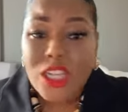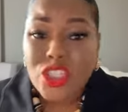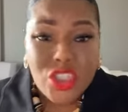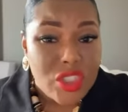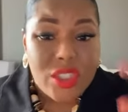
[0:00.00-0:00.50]

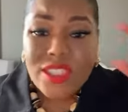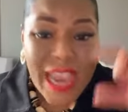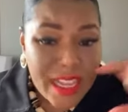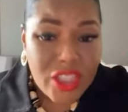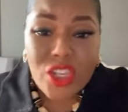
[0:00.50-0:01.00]
Take the
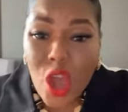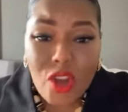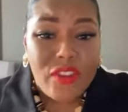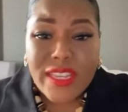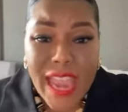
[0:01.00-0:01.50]

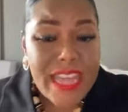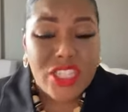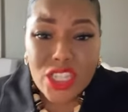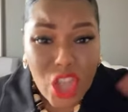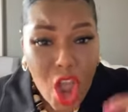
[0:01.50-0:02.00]
notifications
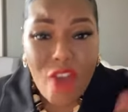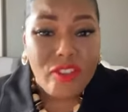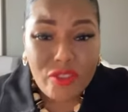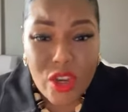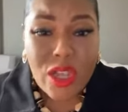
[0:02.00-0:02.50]
off of
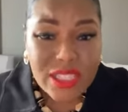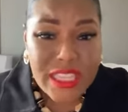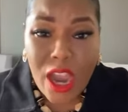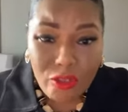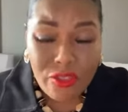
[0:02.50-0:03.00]
your cell
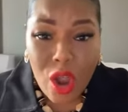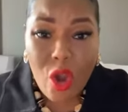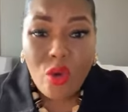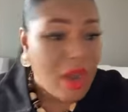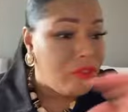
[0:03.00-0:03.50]
phone
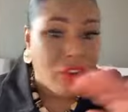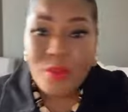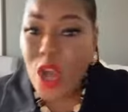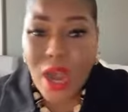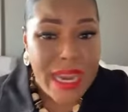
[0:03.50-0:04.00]
from your
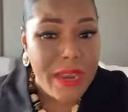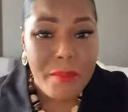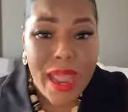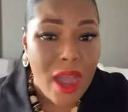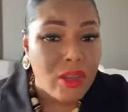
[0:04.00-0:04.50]

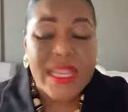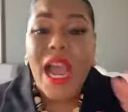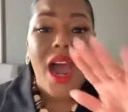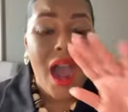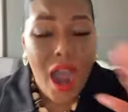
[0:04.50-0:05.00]
emails.
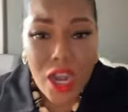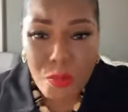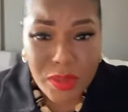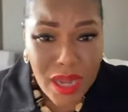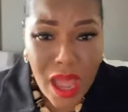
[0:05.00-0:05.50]

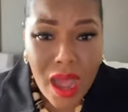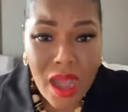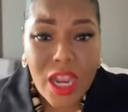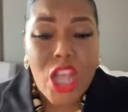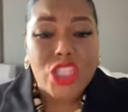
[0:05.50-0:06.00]
Unplug
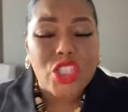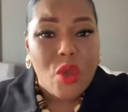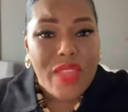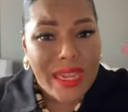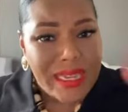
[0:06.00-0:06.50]
so
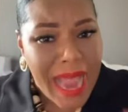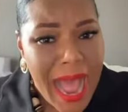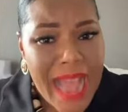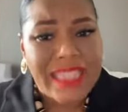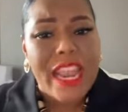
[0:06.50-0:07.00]
that God
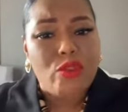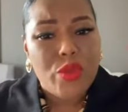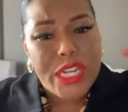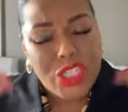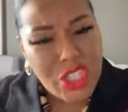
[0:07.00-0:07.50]
can
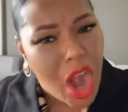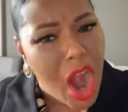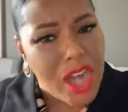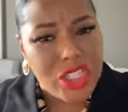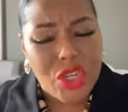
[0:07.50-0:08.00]
recharge
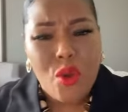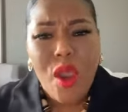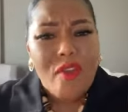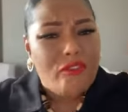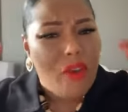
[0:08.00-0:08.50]
you
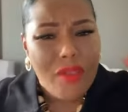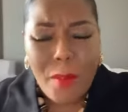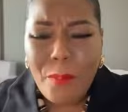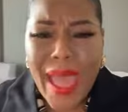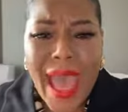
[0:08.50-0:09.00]
for the
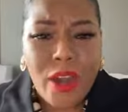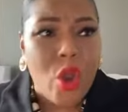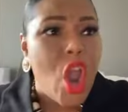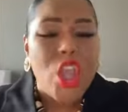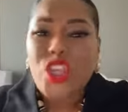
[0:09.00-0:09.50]
battle.
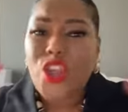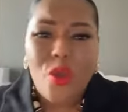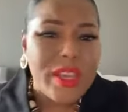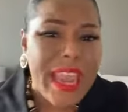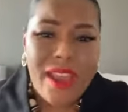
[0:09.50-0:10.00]
You
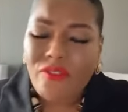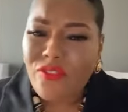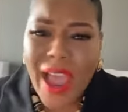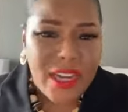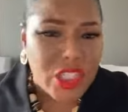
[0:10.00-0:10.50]
can't fight a
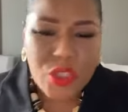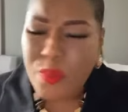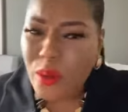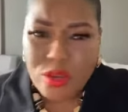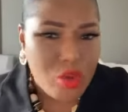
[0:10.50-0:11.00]

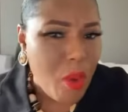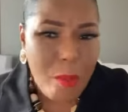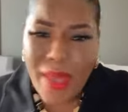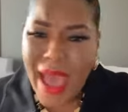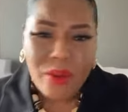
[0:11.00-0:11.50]
spiritual
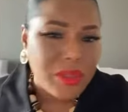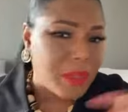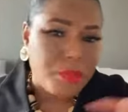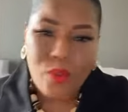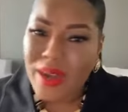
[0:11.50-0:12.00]
battle
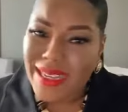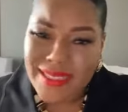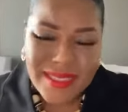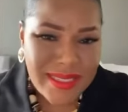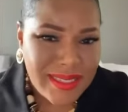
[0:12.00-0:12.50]

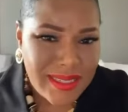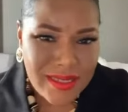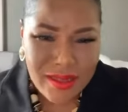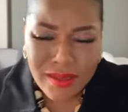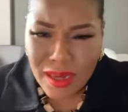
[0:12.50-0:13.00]
depressed.
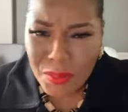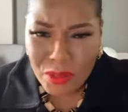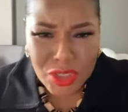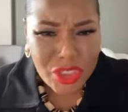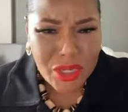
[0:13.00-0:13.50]
Come on,
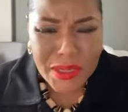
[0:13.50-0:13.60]
church.